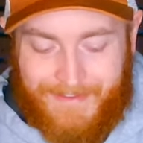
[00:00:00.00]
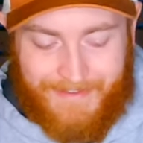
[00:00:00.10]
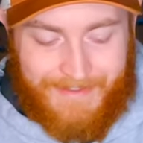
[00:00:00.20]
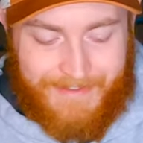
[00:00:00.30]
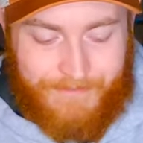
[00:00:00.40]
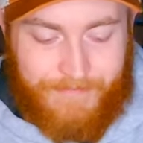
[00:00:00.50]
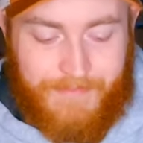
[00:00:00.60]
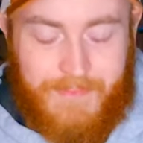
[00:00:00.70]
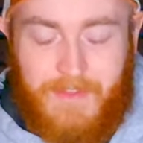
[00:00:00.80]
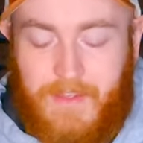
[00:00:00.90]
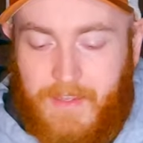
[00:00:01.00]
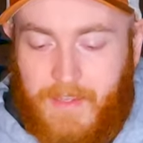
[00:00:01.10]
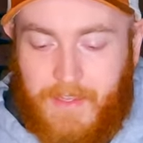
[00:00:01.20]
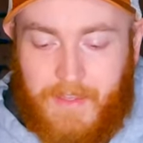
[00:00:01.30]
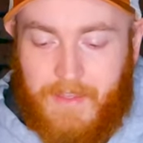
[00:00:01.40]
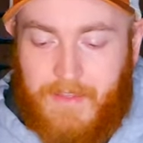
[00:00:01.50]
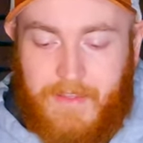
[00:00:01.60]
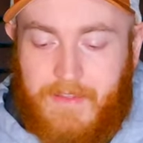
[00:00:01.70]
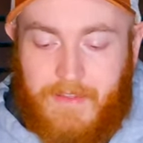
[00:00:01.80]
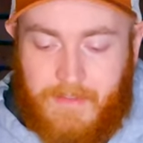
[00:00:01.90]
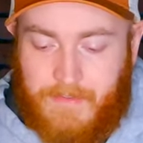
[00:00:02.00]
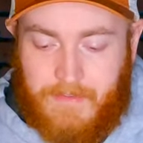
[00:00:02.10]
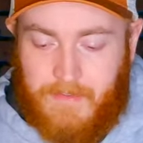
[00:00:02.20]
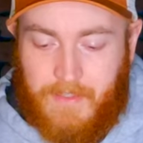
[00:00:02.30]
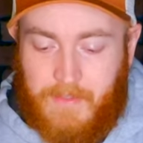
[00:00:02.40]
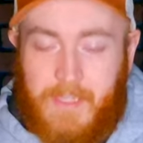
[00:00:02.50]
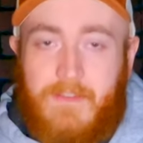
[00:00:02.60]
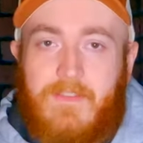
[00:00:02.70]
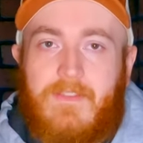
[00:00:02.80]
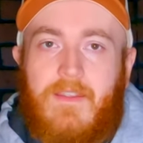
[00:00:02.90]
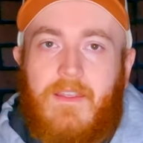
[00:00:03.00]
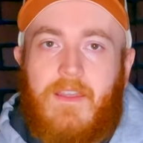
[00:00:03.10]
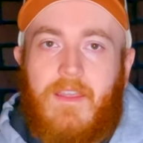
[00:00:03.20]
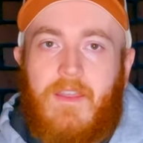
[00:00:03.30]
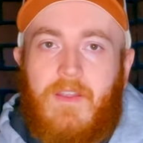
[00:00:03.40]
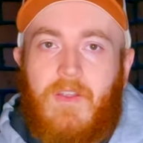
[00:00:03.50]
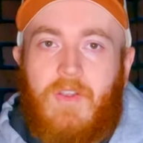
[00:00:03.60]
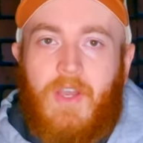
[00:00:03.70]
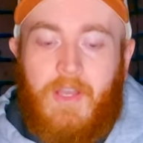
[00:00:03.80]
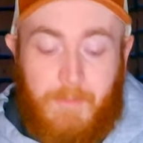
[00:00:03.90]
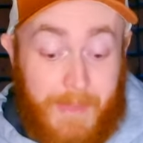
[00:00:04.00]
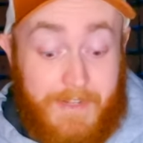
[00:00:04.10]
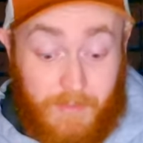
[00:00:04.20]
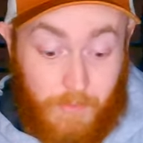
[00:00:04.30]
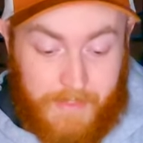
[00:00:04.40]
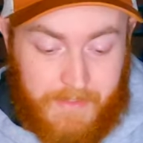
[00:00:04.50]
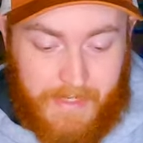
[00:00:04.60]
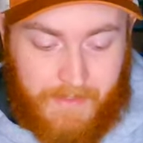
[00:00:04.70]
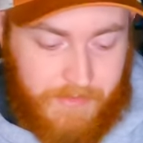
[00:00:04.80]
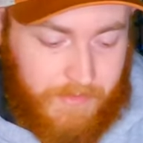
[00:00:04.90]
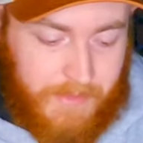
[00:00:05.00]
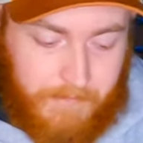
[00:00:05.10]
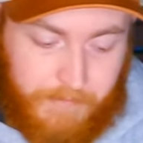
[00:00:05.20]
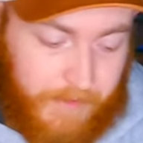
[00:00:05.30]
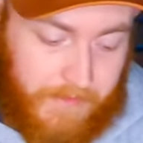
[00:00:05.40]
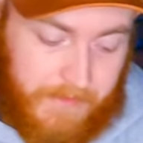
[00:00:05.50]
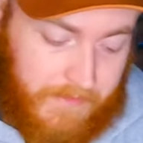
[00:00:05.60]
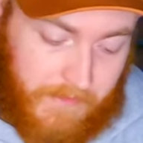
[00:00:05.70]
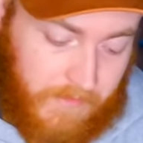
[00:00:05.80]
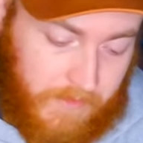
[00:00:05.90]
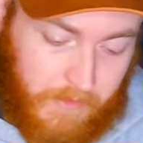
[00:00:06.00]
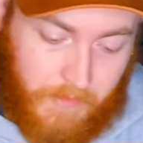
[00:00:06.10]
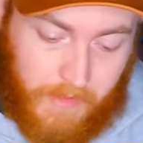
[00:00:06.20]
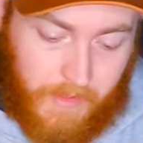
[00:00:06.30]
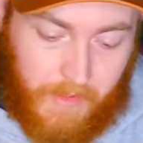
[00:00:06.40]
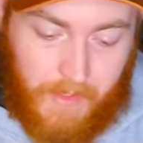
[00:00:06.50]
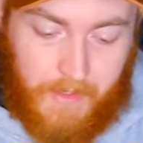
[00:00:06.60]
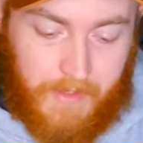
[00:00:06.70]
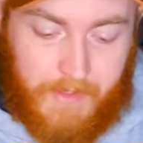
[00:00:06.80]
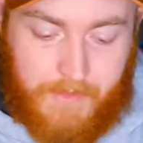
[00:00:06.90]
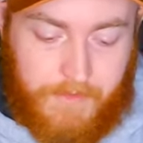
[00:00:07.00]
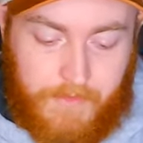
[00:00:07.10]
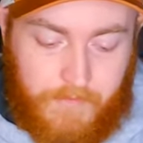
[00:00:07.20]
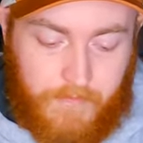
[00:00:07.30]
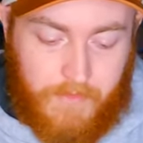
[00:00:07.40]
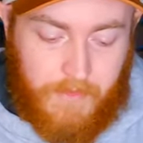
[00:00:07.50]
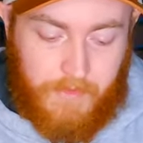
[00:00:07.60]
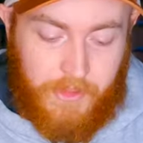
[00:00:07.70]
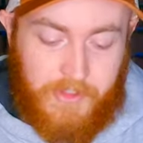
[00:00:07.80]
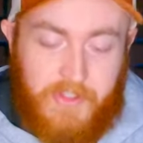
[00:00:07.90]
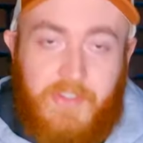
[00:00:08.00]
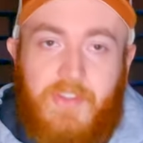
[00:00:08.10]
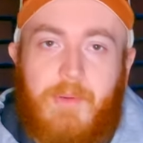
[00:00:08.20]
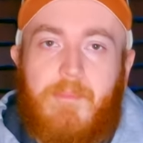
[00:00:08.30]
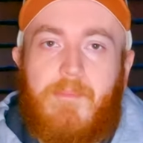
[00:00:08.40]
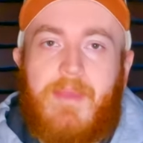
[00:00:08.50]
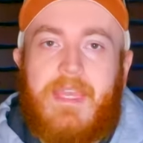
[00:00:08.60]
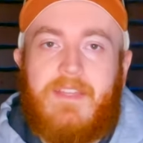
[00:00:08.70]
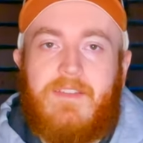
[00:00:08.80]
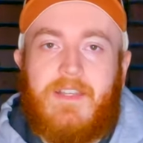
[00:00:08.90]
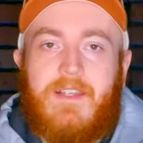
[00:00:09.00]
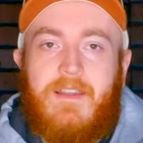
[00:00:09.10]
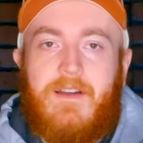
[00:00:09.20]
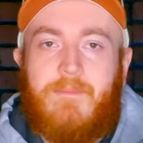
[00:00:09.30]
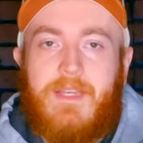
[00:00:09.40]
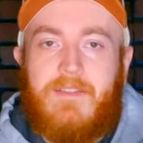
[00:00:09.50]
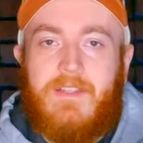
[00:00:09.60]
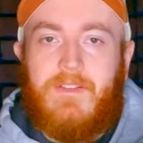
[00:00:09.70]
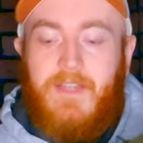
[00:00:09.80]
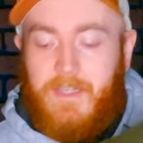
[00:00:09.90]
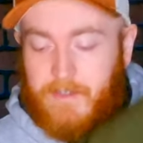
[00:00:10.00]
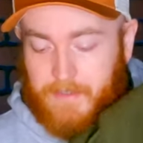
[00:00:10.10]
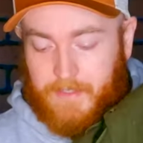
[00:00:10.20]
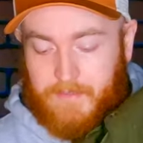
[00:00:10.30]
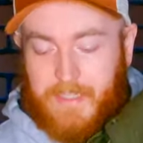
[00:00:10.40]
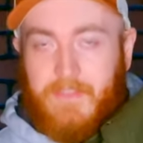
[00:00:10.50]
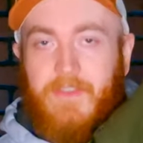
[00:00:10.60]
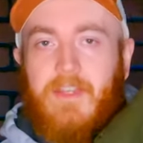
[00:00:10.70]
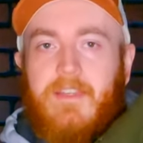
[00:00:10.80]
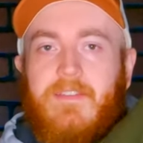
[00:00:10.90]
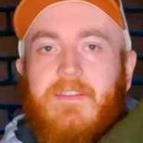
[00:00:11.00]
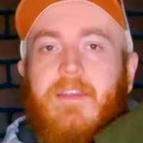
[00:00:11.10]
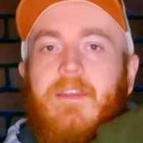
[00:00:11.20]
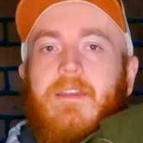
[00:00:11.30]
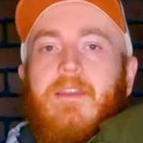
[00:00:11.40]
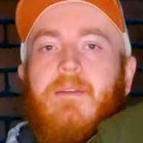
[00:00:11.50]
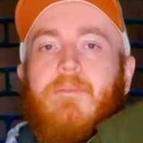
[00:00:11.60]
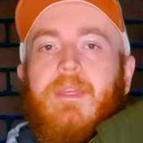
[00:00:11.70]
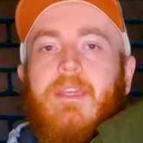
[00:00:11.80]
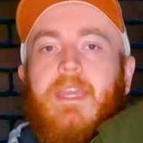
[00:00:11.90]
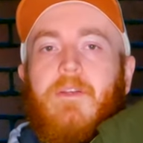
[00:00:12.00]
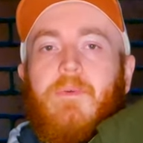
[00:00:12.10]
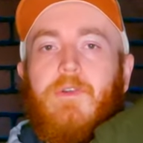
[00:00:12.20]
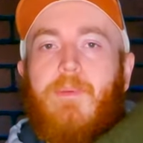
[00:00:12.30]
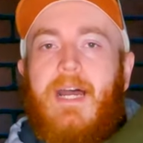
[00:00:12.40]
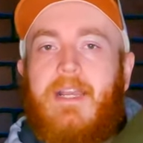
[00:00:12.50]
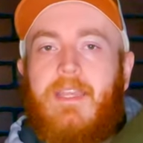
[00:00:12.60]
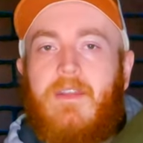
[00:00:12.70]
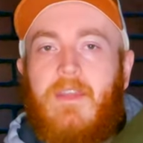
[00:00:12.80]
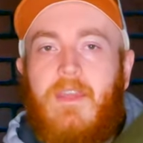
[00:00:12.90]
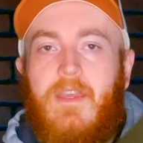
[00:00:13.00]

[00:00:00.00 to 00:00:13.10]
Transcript: Um, it, it, it's uh, it blocks the wind actually fairly decent too. Uh, this is an amazing, amazing layer and it's got the nice big kangaroo pocket.